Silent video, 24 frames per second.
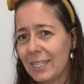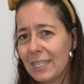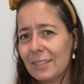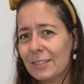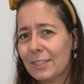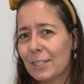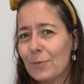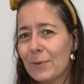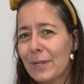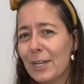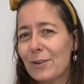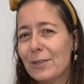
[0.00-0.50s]

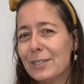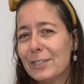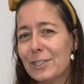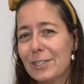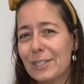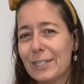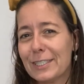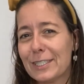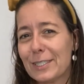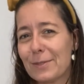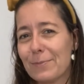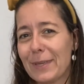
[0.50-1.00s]
So we're going to
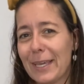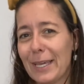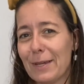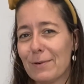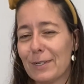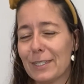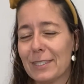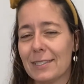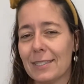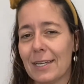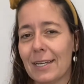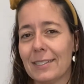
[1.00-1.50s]
learn some
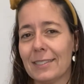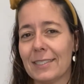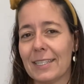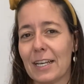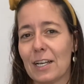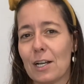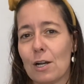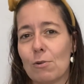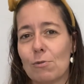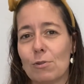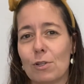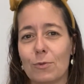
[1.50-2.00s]
keyword signs that
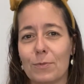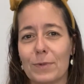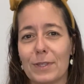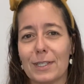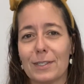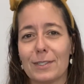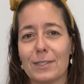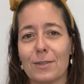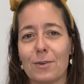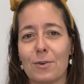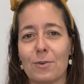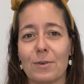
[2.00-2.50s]
go along with the
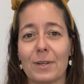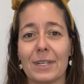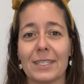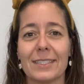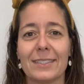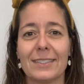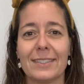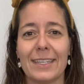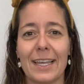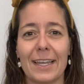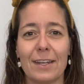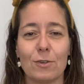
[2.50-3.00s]
song
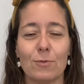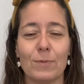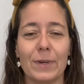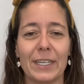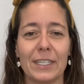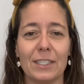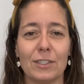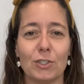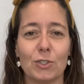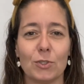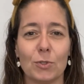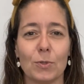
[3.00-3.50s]
Santa Wear
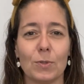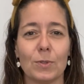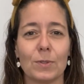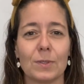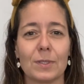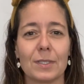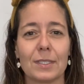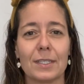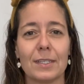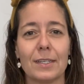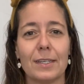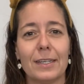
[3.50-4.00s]
Your
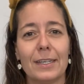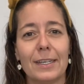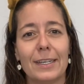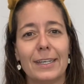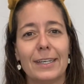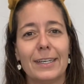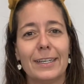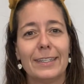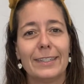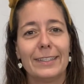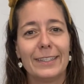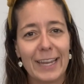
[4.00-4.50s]
Shorts.
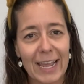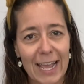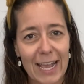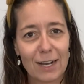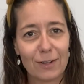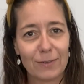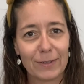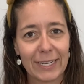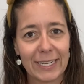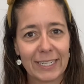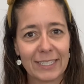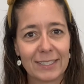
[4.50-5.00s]
Now,
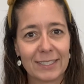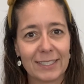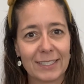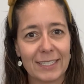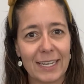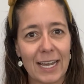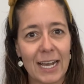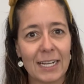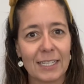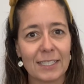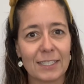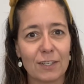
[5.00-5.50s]
it
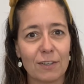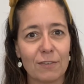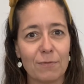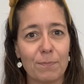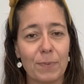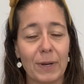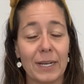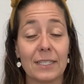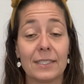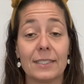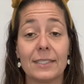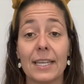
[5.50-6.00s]
starts off
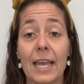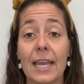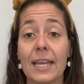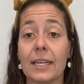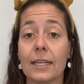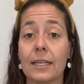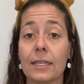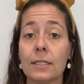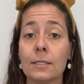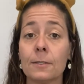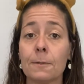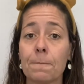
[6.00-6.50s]
by
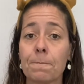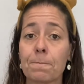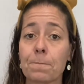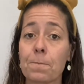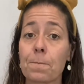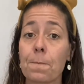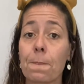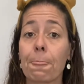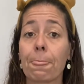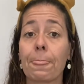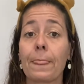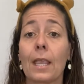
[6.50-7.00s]
saying,
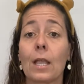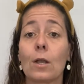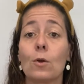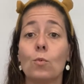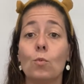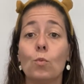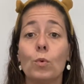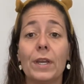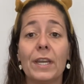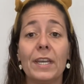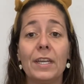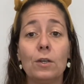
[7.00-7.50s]

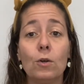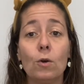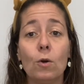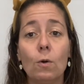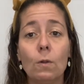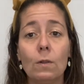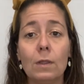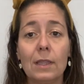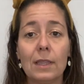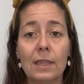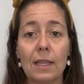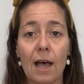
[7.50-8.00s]
we
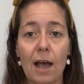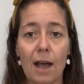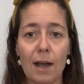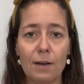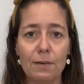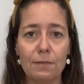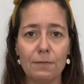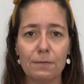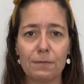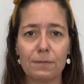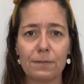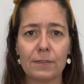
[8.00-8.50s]
all
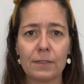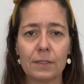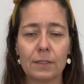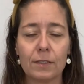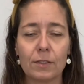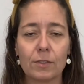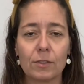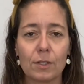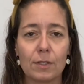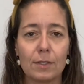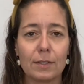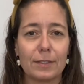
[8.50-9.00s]
love
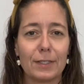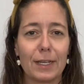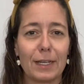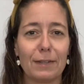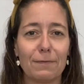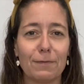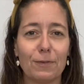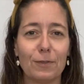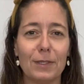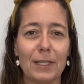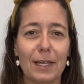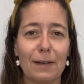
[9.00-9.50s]
the
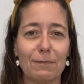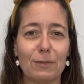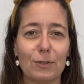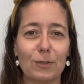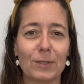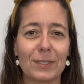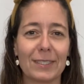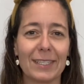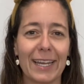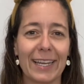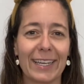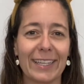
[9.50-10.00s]
for love
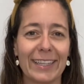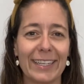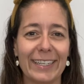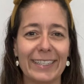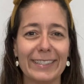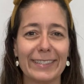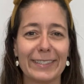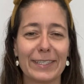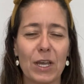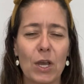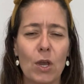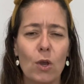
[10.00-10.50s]
looks like
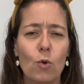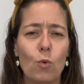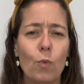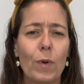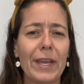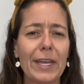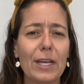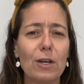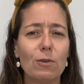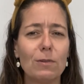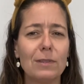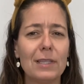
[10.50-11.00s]
this. We
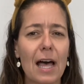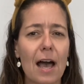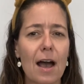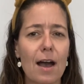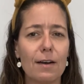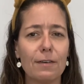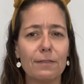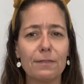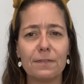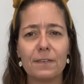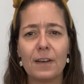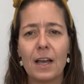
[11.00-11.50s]
all
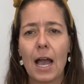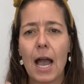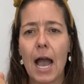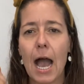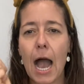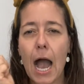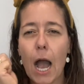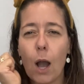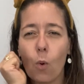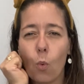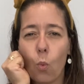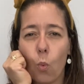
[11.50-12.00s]
love
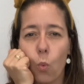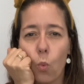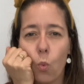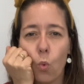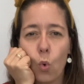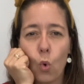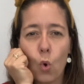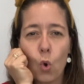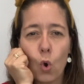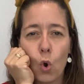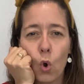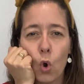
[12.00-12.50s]
a
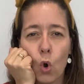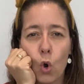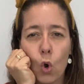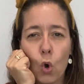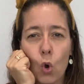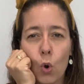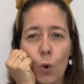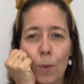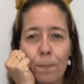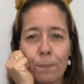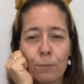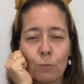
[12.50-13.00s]

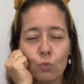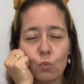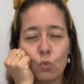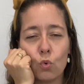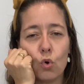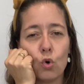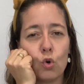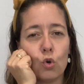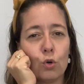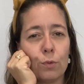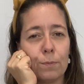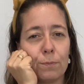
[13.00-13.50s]
warm,
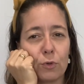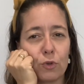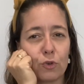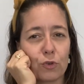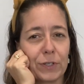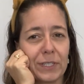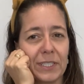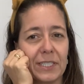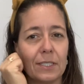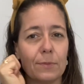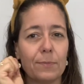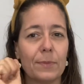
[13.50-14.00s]
warm
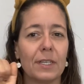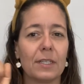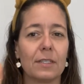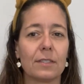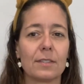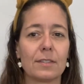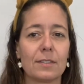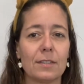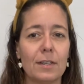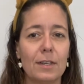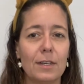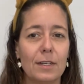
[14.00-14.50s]

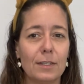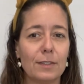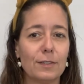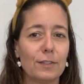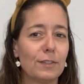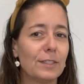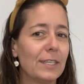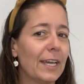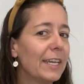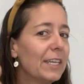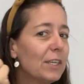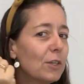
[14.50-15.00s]
Christmas. So
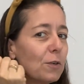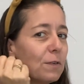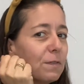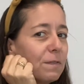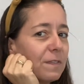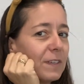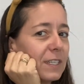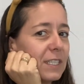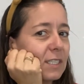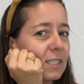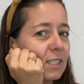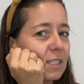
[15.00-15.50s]
take your
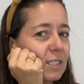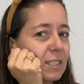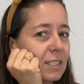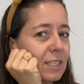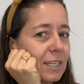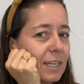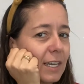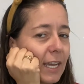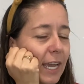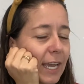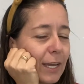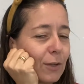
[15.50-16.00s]
fist
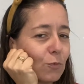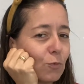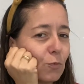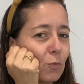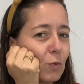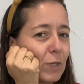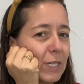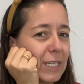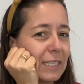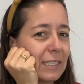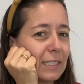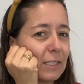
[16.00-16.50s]
and
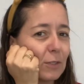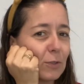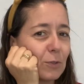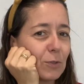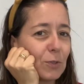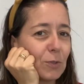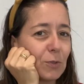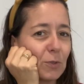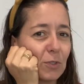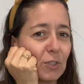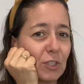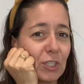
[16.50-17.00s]
wiggle it on
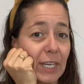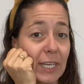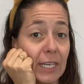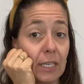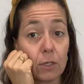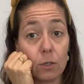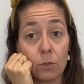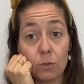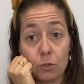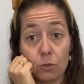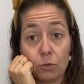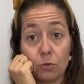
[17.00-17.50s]
your cheek,
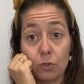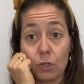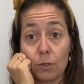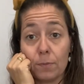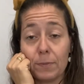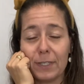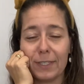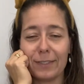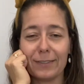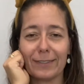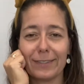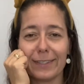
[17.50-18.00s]
on your
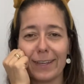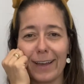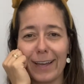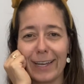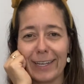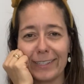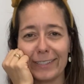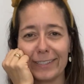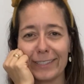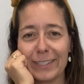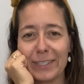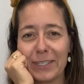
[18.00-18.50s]
dominant side.